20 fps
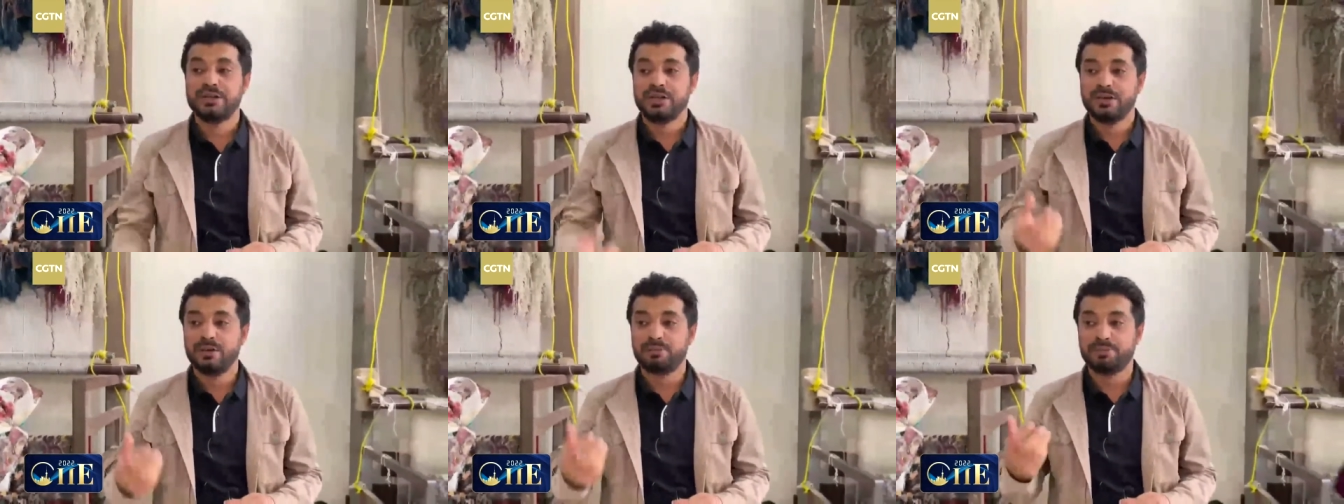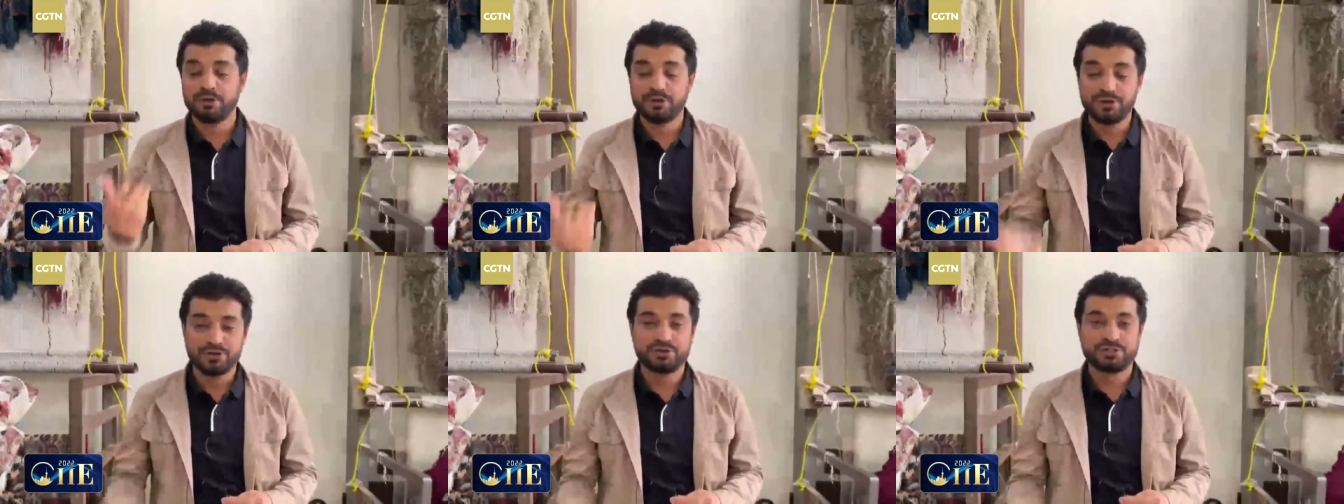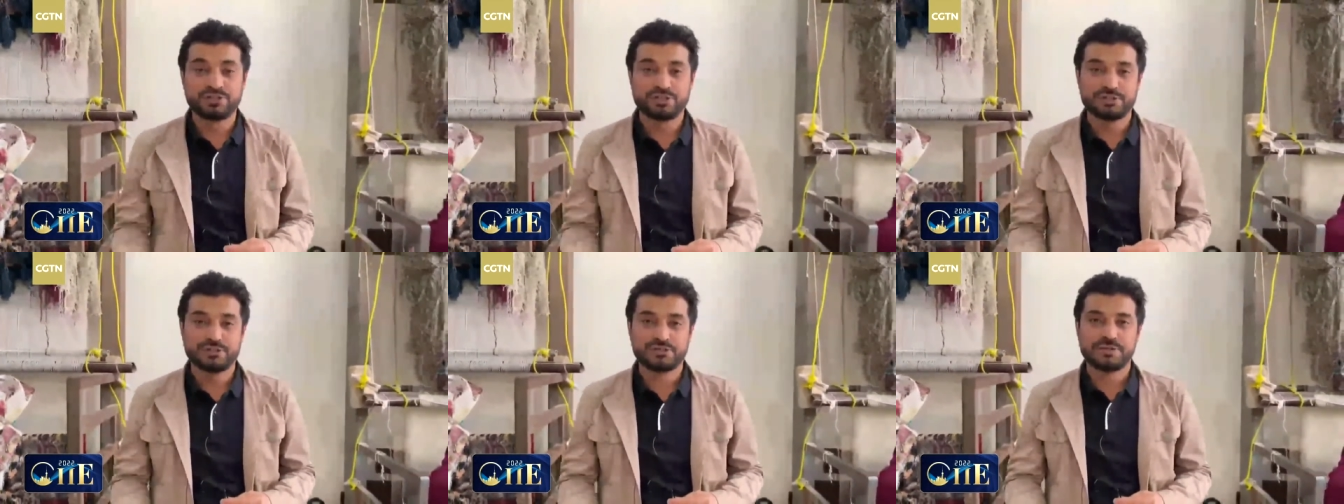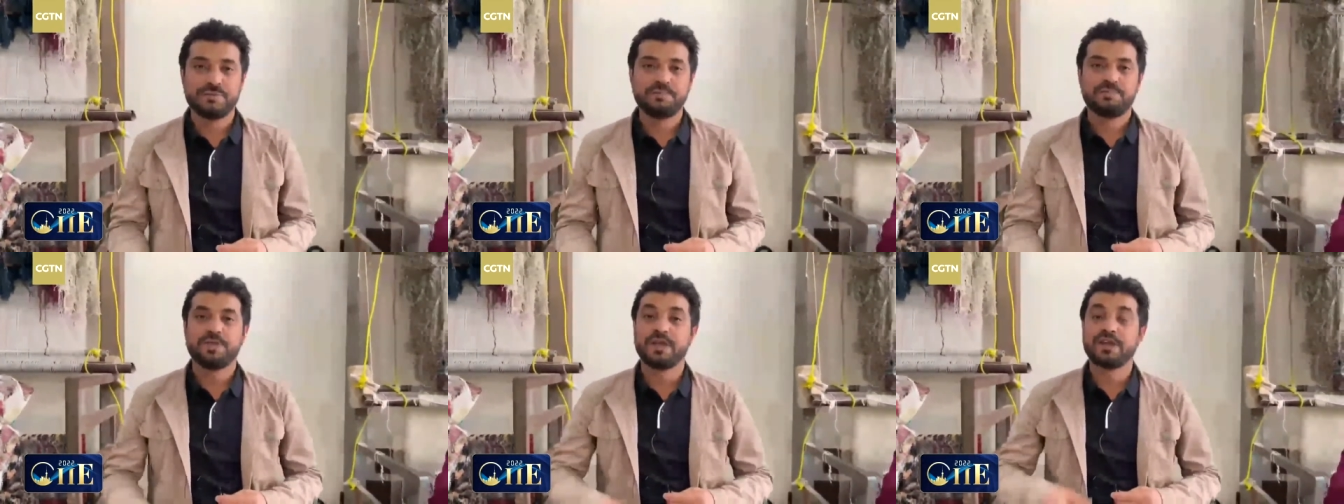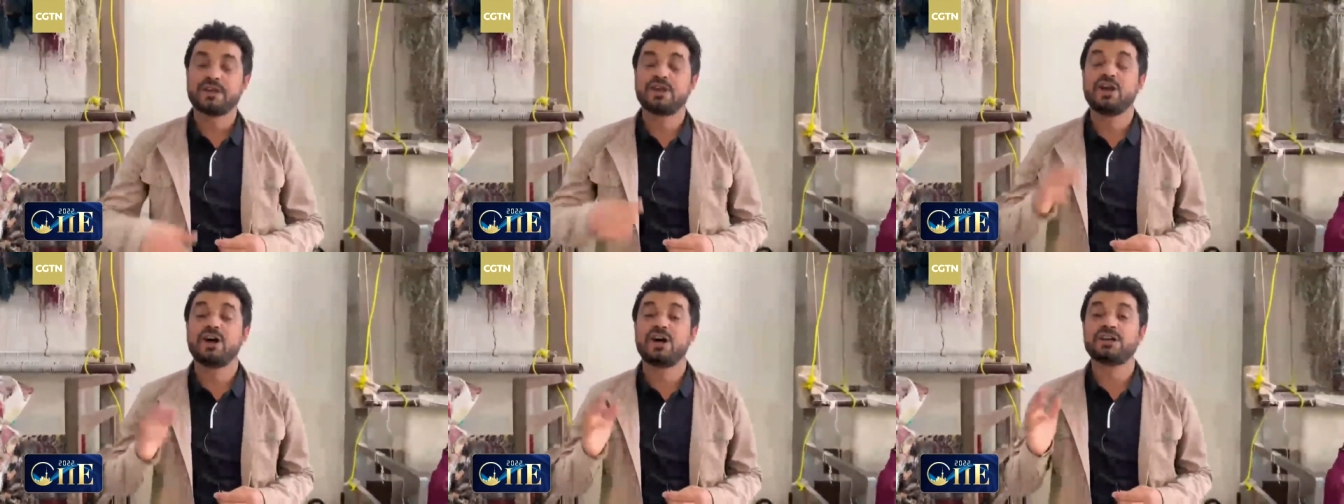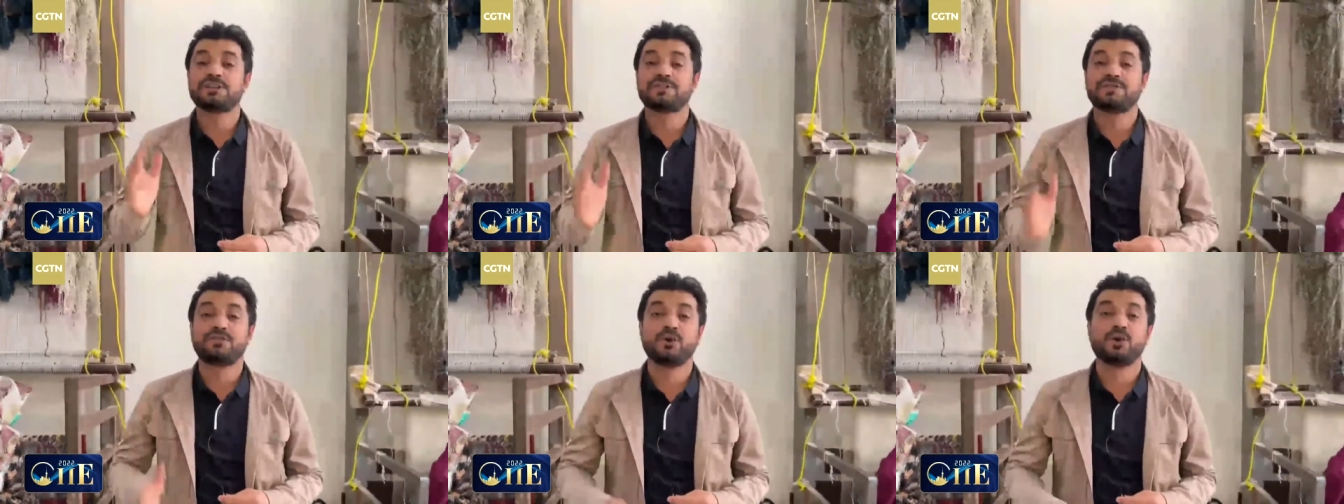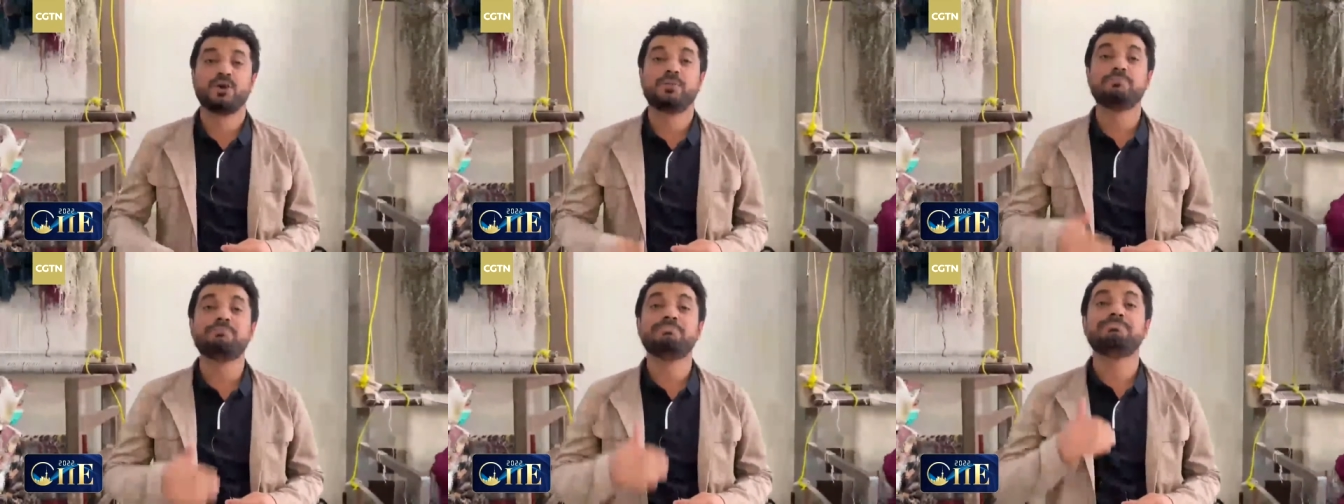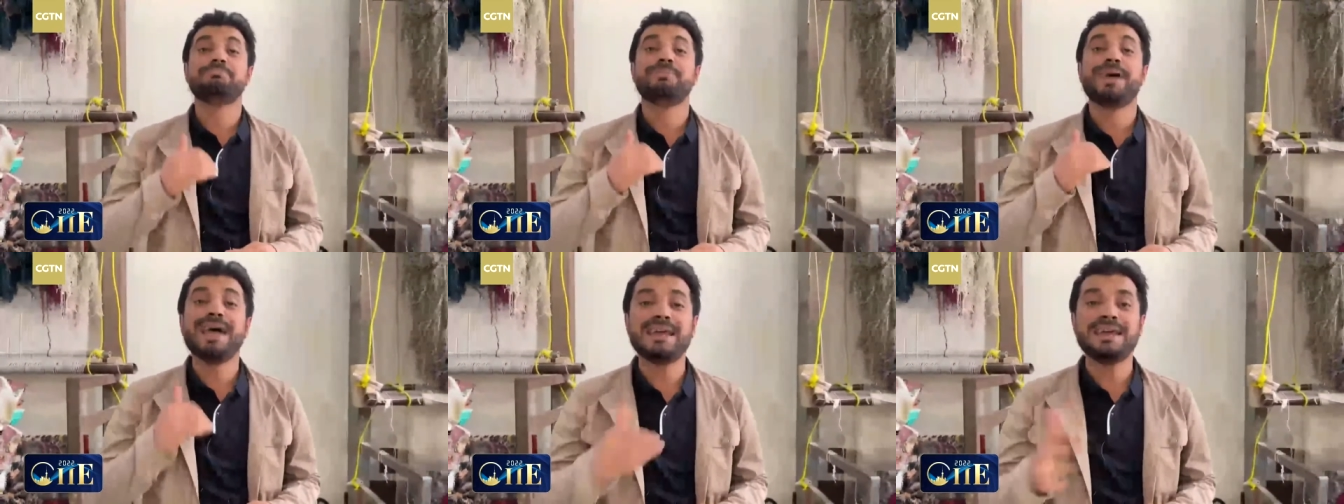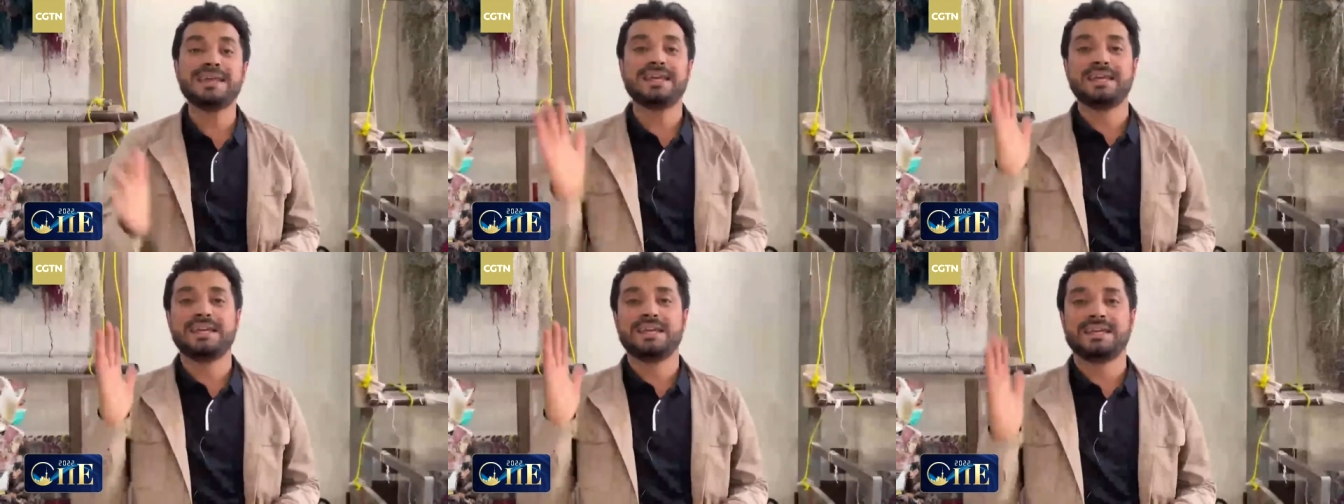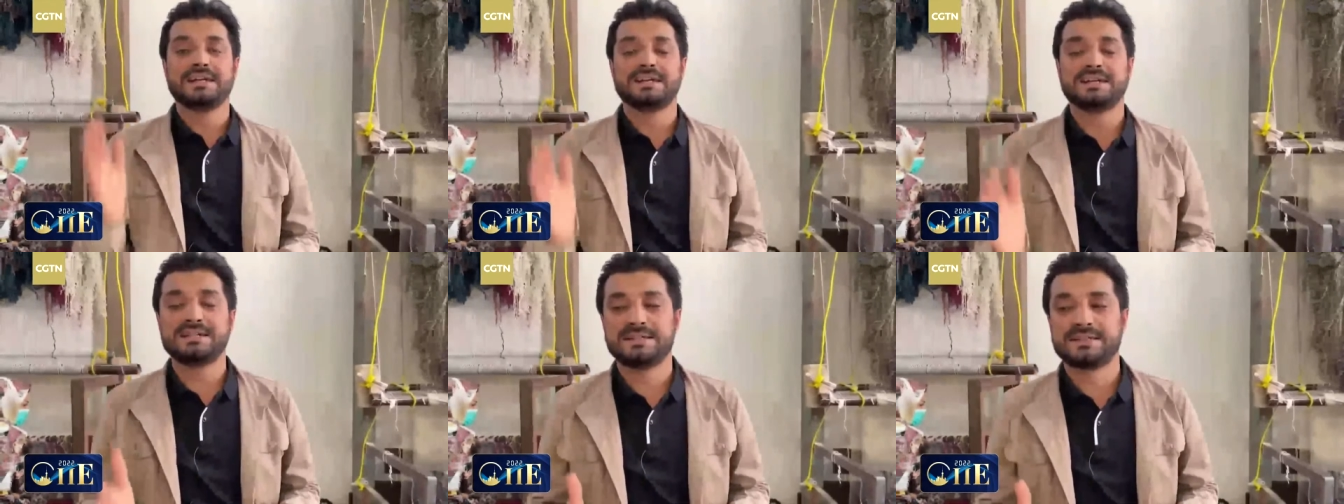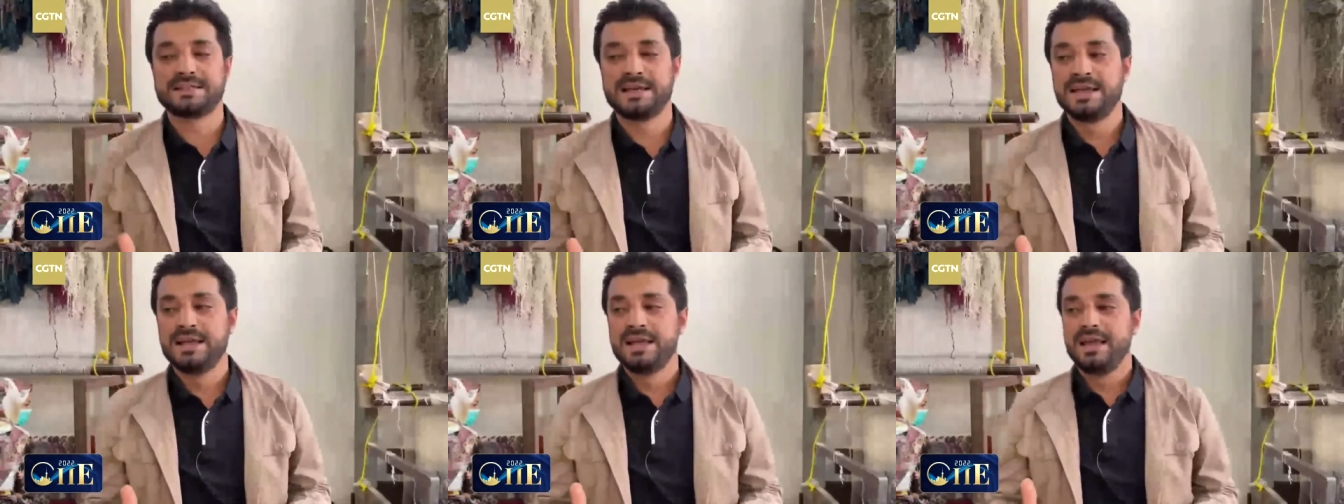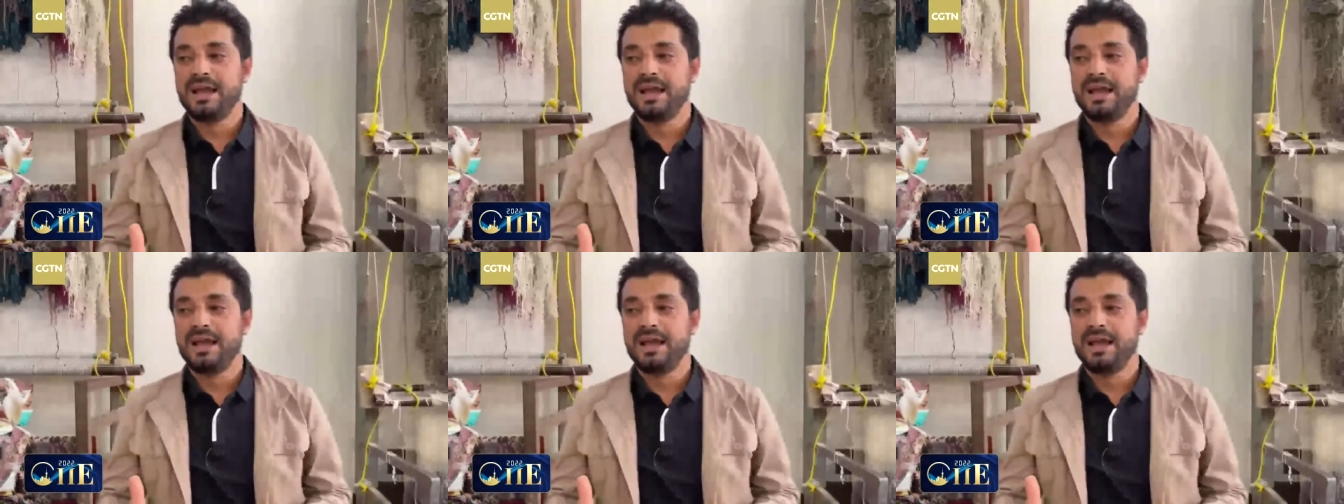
uh, producers, it lasts for many years,